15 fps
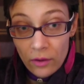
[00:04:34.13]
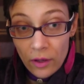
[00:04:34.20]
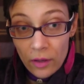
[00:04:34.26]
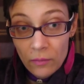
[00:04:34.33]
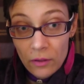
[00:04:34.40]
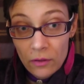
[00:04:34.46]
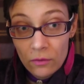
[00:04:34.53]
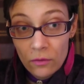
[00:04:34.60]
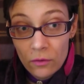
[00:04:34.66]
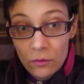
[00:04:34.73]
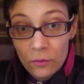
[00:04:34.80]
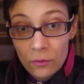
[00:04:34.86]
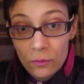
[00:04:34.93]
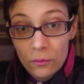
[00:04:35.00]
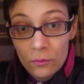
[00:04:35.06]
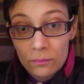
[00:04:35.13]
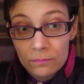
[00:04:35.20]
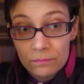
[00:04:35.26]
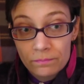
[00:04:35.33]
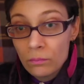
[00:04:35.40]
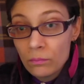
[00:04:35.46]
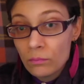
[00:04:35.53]
I'm into
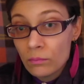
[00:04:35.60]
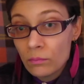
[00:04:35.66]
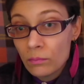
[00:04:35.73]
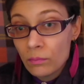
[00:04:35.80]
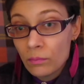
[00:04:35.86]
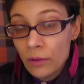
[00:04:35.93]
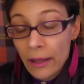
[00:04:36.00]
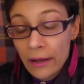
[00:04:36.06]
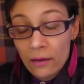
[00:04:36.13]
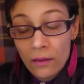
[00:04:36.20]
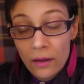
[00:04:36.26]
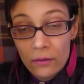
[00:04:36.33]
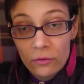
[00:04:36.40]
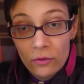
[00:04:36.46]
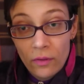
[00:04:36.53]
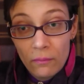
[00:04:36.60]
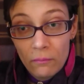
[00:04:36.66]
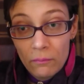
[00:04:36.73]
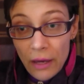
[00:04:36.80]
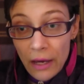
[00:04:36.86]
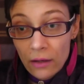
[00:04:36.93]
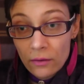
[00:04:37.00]
Black Lives
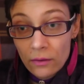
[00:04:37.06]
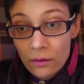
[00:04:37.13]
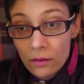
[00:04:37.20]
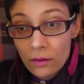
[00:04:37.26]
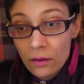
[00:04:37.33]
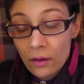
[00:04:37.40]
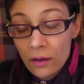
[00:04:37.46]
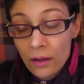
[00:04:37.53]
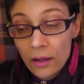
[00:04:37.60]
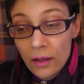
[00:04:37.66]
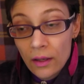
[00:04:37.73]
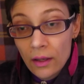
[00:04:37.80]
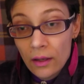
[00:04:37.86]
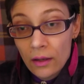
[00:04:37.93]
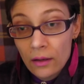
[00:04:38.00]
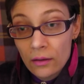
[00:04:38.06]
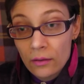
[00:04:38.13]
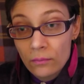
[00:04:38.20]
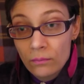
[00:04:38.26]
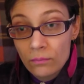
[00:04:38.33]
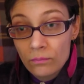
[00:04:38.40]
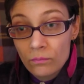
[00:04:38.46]
Matter
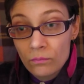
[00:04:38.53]
and